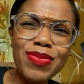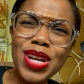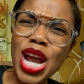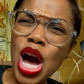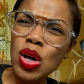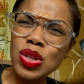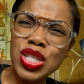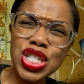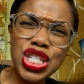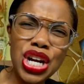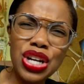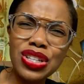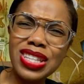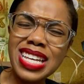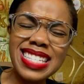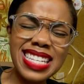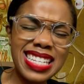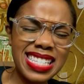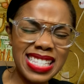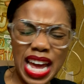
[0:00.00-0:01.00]
No, sir,
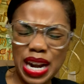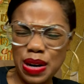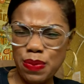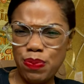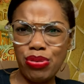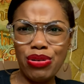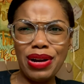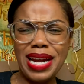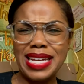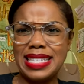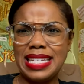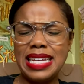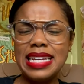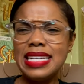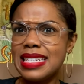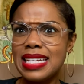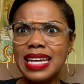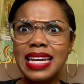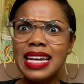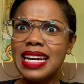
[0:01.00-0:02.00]
this is not a
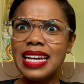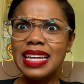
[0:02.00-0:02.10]
present.